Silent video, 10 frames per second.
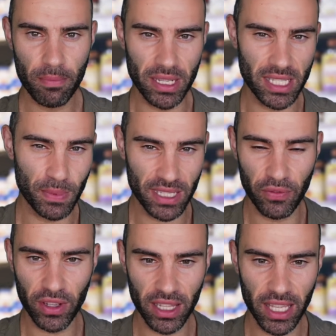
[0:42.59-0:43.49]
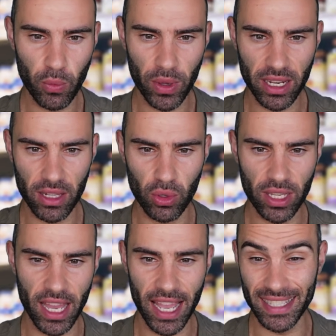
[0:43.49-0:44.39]
but specifically we're going to
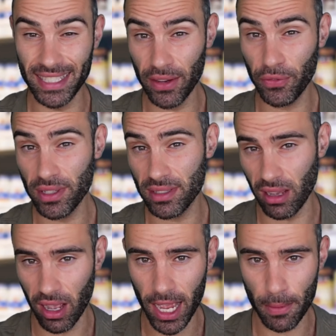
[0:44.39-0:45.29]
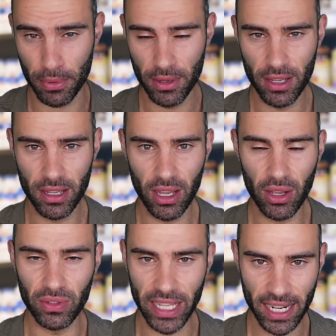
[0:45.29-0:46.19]
look at a different type
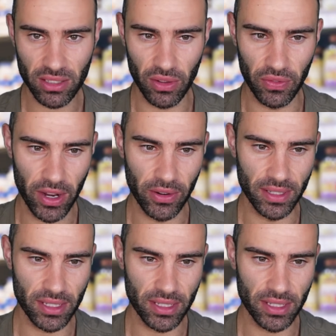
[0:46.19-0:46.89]
of lactoferrin.